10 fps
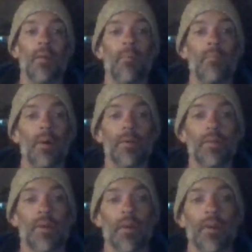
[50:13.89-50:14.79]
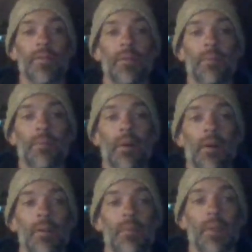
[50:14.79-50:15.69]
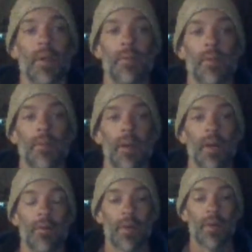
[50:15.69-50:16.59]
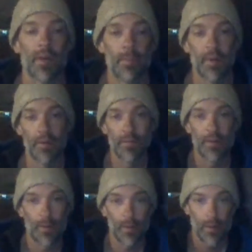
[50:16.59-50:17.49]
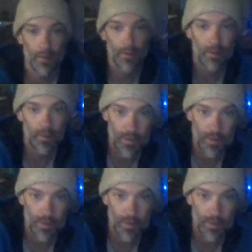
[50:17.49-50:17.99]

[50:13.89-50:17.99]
Postcards from Mars, blah, blah, blah. I don't care about the photos.